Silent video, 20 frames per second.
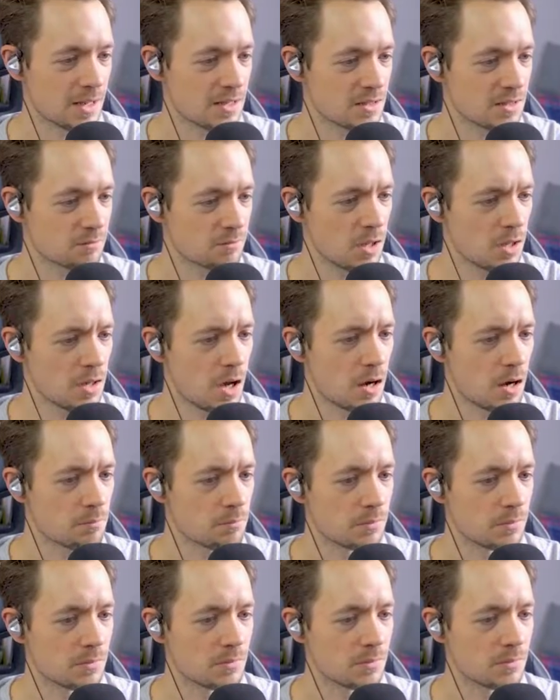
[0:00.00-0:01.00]
guys. Run
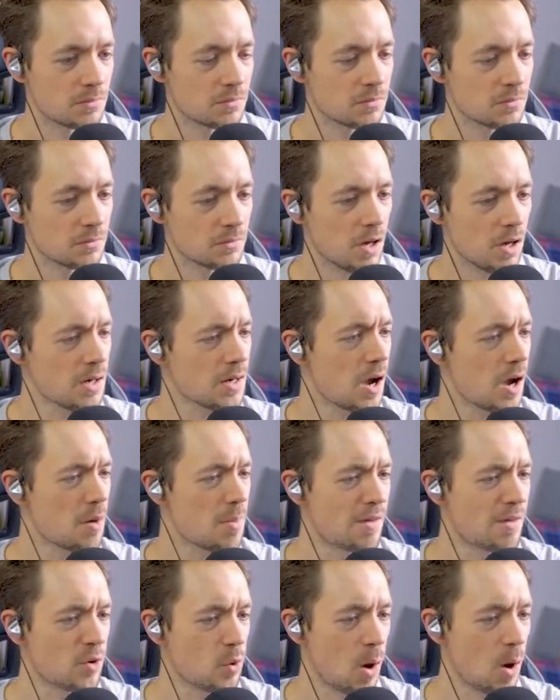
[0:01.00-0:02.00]
home! Run
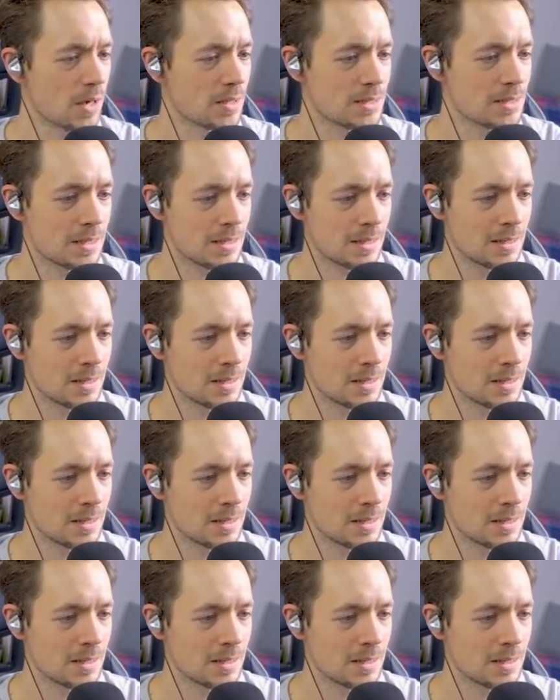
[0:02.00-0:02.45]
home, everyone!